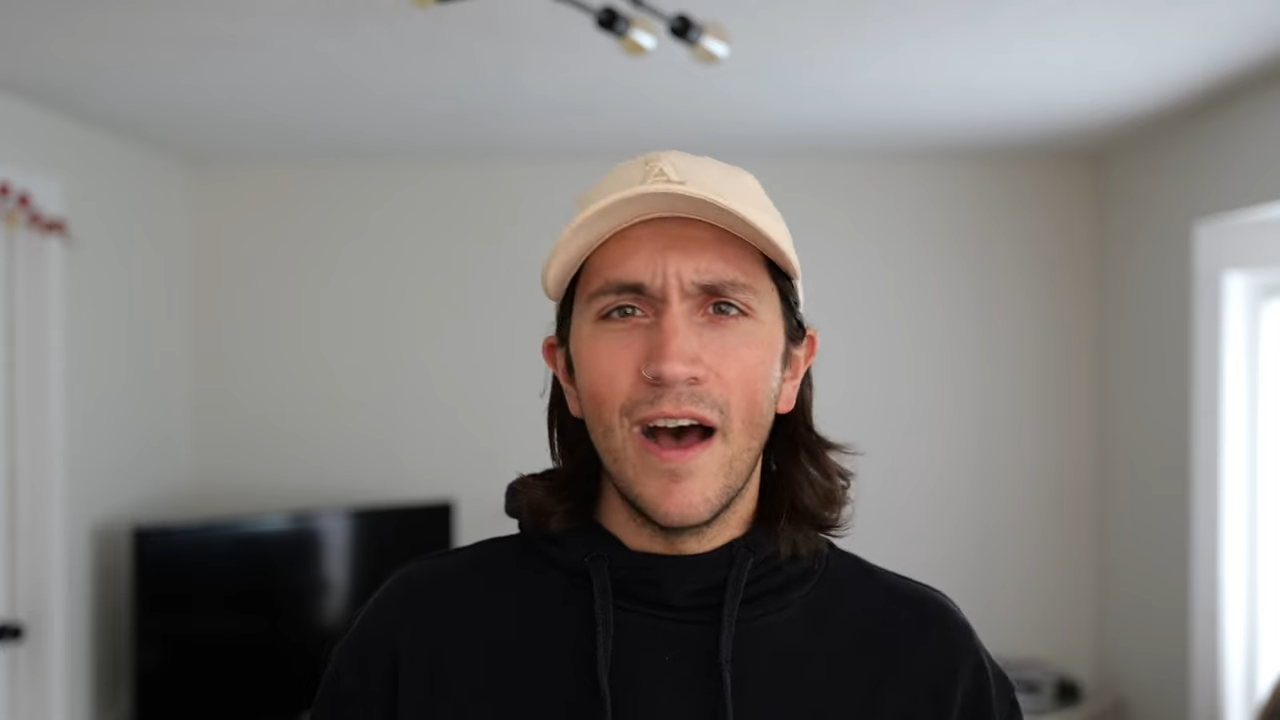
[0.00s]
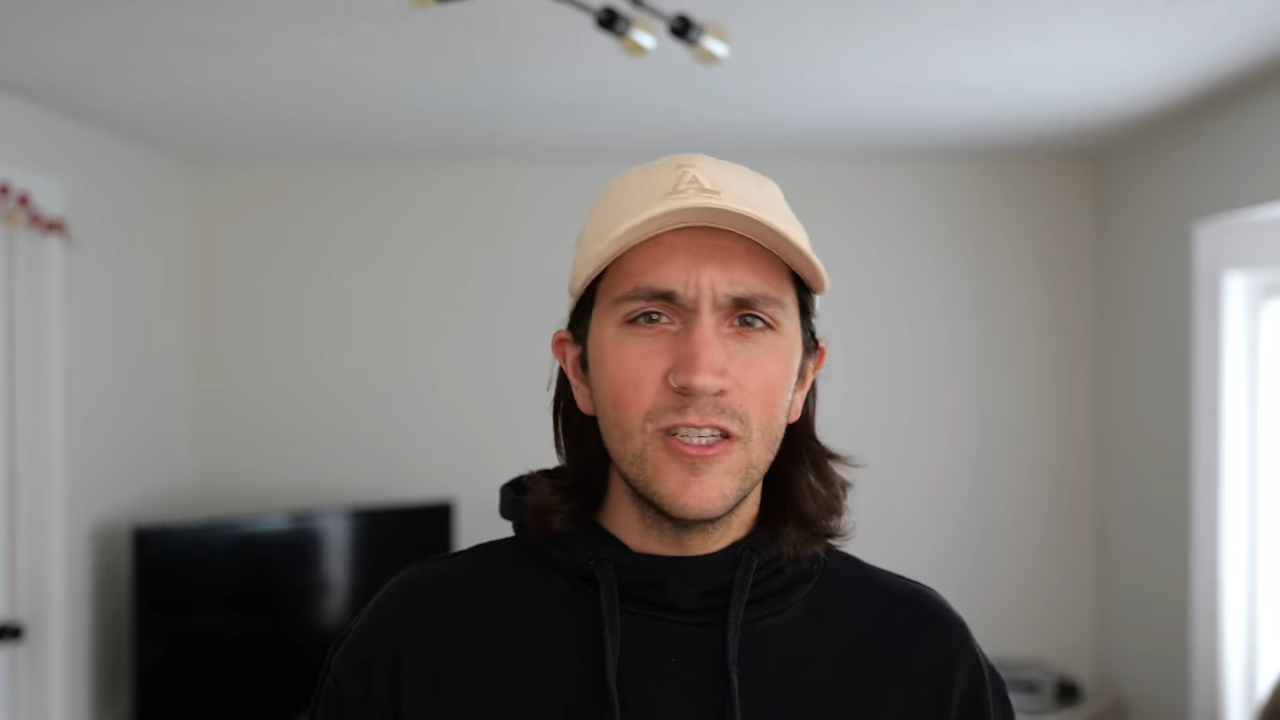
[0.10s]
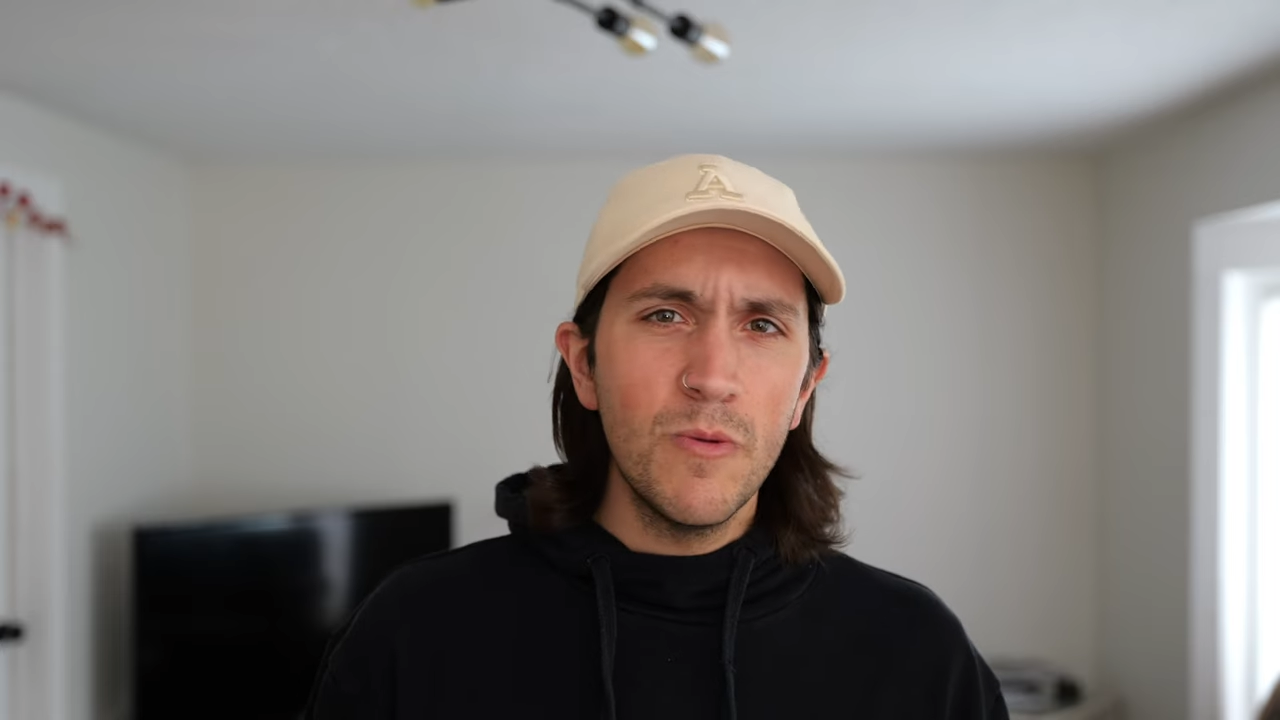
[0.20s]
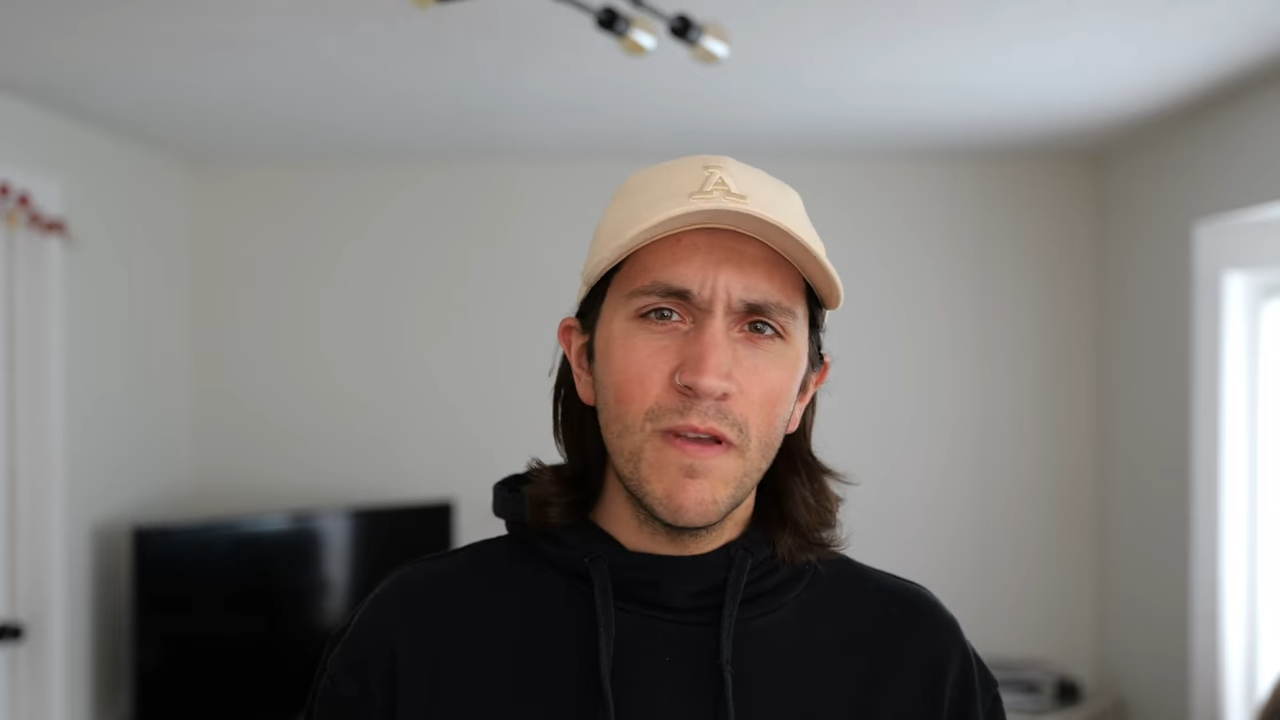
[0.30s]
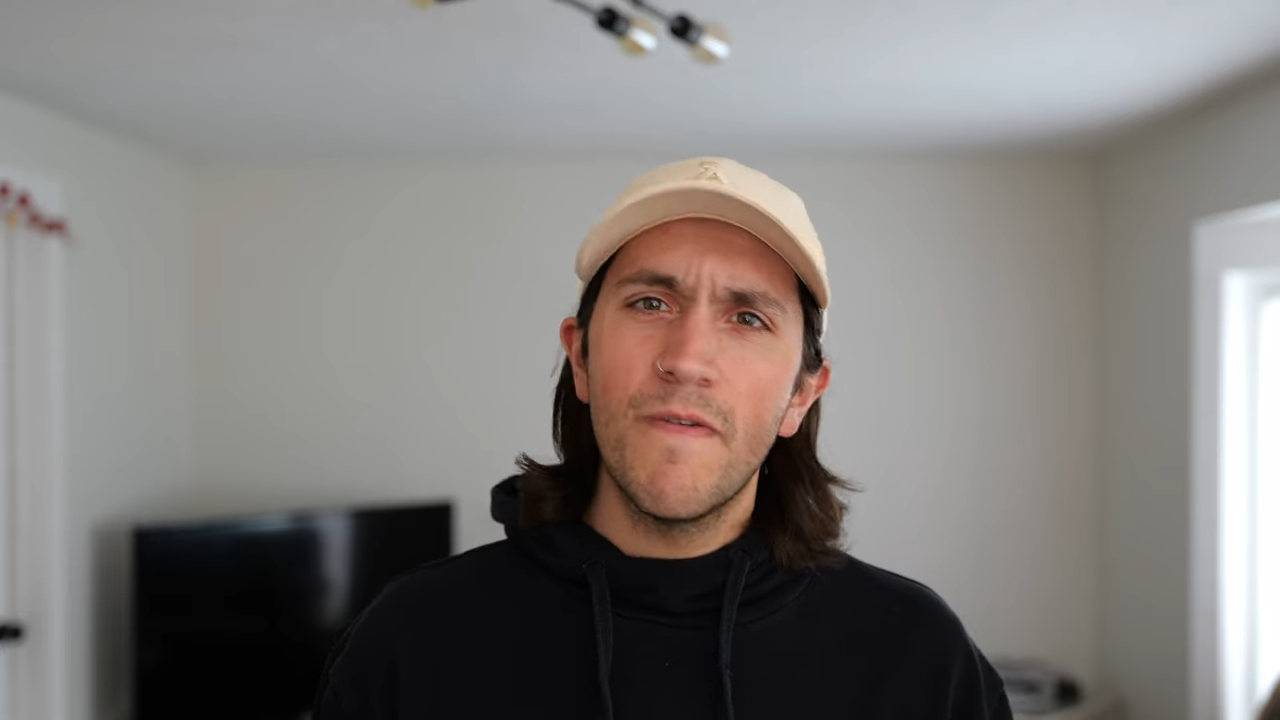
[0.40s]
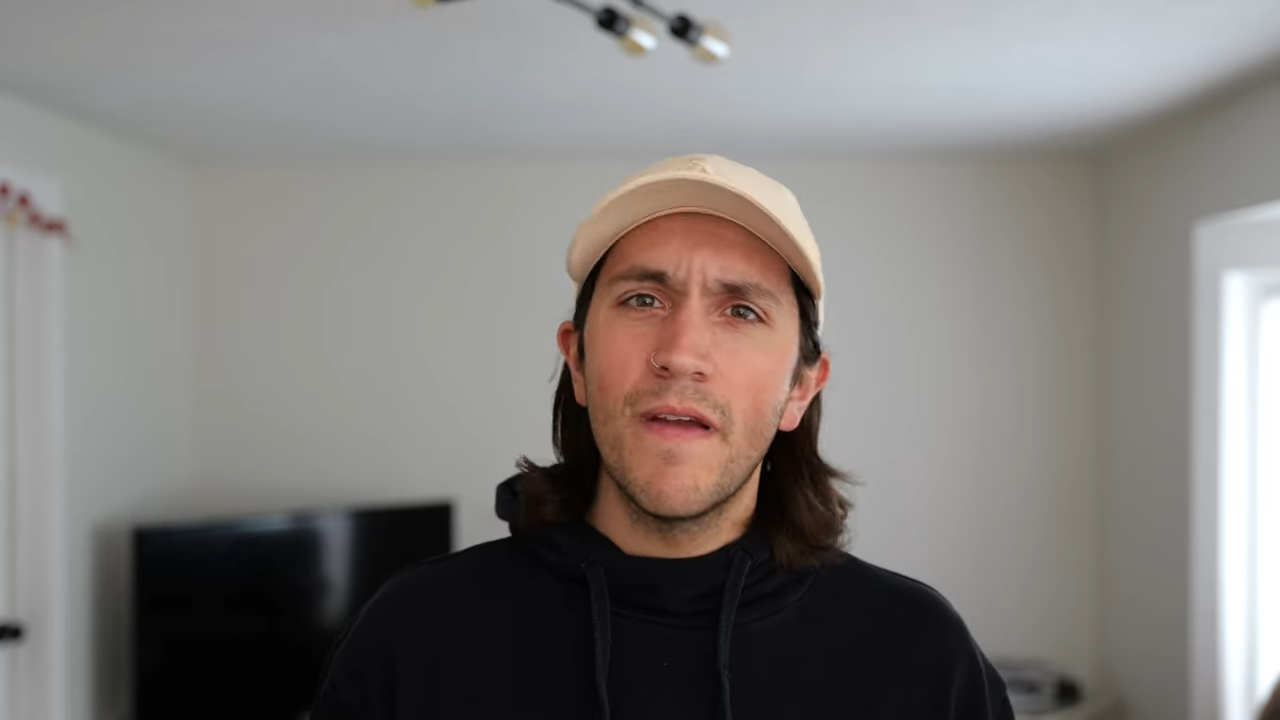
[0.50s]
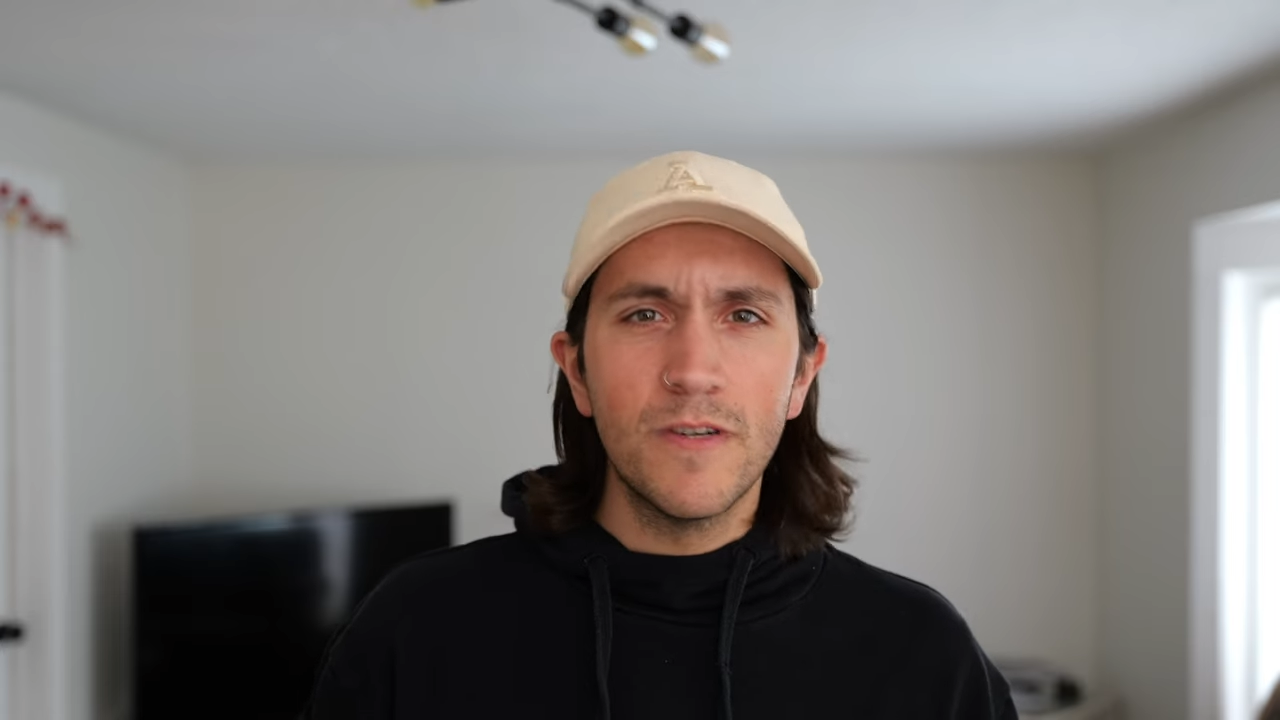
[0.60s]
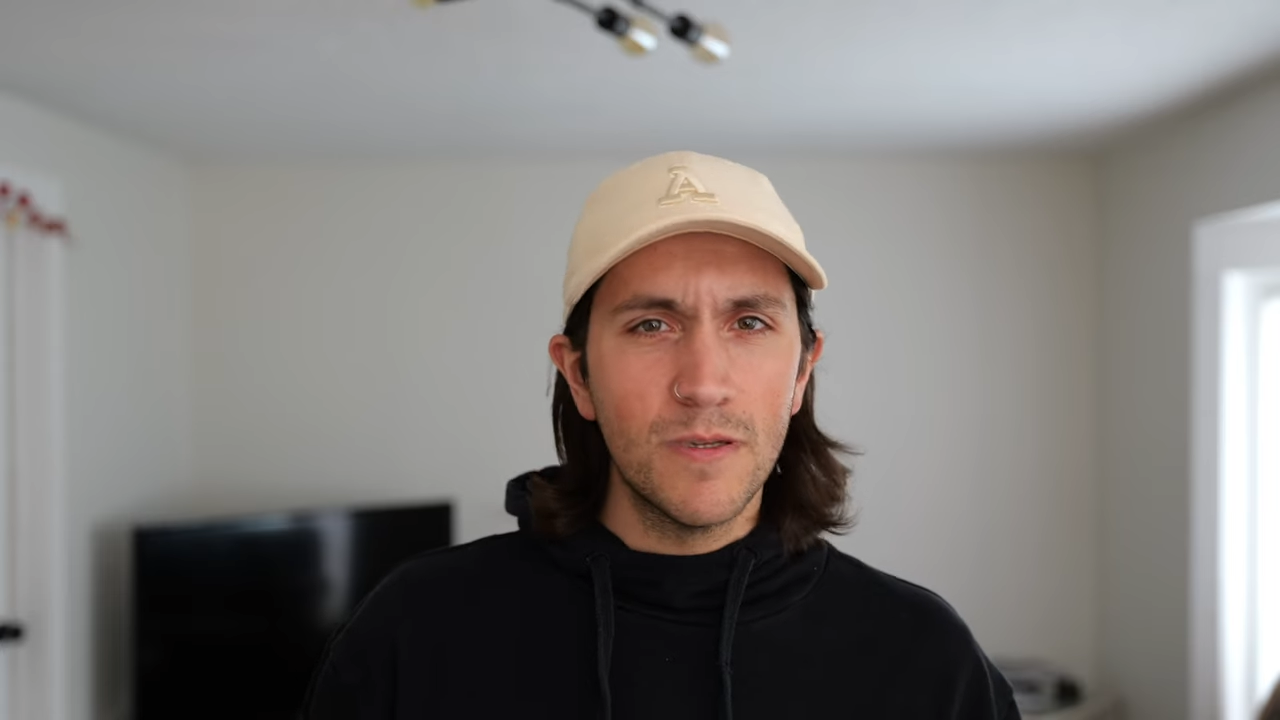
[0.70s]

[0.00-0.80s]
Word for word: Uh, do me a favor,